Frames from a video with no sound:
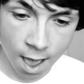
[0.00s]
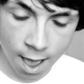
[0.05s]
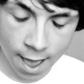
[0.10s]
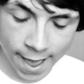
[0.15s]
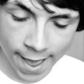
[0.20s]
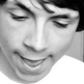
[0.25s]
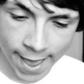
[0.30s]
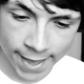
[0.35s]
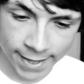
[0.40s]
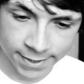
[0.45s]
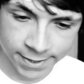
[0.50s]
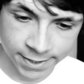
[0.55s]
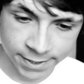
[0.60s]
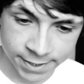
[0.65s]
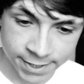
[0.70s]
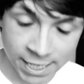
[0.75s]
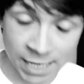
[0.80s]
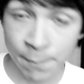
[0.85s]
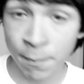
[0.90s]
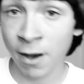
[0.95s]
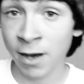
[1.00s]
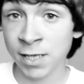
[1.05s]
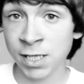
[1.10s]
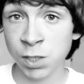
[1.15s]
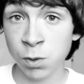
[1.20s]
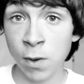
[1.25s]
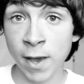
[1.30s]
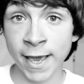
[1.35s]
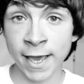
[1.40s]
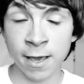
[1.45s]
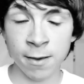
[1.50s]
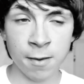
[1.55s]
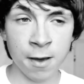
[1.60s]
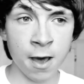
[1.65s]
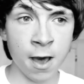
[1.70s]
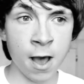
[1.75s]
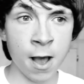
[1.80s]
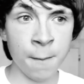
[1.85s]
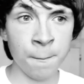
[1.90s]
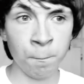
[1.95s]
And he passed away.
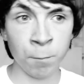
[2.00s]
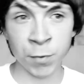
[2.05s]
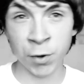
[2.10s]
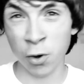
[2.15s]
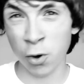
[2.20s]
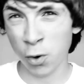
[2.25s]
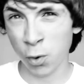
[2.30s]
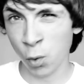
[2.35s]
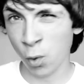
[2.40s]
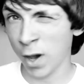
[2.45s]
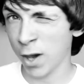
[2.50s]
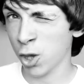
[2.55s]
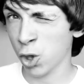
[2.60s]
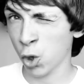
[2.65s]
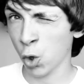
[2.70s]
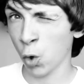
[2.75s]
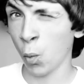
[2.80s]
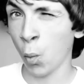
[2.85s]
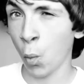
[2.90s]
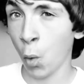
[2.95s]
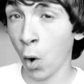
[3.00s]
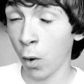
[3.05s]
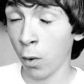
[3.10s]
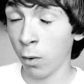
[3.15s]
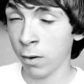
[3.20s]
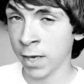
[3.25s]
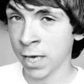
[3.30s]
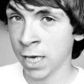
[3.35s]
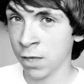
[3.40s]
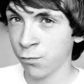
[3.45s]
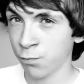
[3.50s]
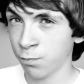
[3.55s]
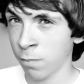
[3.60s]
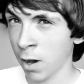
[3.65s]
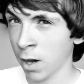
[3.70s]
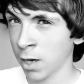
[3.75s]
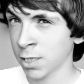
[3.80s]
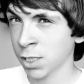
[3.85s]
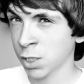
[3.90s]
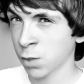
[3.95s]
We're not quite sure what he
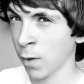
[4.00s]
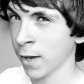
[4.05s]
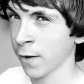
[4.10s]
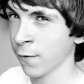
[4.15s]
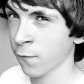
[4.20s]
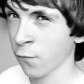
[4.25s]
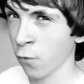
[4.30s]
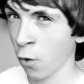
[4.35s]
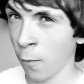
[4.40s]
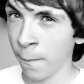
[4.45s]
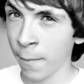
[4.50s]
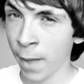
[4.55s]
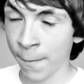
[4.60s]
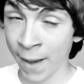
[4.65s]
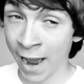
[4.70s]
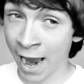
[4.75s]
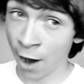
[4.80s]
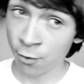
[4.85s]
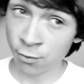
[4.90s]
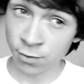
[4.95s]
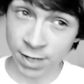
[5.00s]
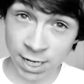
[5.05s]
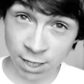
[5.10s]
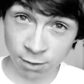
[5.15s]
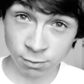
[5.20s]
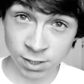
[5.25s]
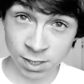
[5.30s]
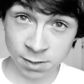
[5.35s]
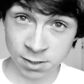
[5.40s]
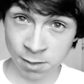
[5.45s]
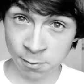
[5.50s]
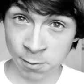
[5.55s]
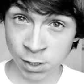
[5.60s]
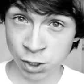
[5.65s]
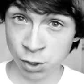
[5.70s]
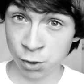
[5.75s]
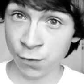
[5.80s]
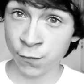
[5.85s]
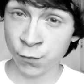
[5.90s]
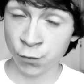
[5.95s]
passed away from. Apparently it was something
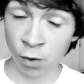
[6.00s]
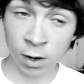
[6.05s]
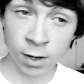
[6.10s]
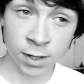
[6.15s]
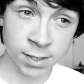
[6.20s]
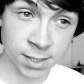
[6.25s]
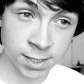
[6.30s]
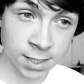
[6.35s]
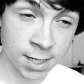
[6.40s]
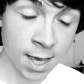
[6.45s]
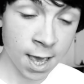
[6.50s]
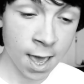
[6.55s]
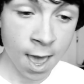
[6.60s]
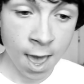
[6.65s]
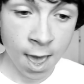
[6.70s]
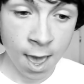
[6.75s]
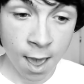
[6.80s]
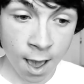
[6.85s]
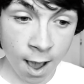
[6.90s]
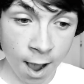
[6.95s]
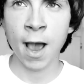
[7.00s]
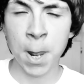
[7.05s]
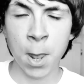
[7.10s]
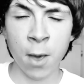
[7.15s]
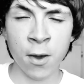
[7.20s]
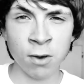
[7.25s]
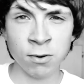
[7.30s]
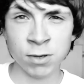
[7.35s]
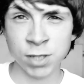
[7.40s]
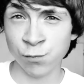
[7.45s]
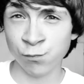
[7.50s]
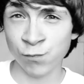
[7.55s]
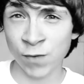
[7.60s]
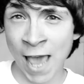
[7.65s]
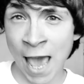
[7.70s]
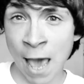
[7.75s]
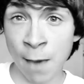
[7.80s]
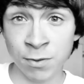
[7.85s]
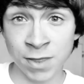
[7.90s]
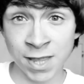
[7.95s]
to do with drugs. I know he was in
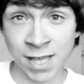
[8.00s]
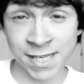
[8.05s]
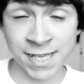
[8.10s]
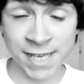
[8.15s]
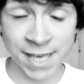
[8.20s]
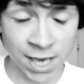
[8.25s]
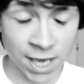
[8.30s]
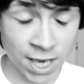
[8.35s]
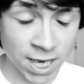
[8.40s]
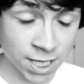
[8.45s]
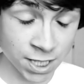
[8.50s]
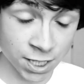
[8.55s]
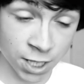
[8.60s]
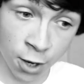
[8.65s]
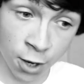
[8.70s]
rehab this year,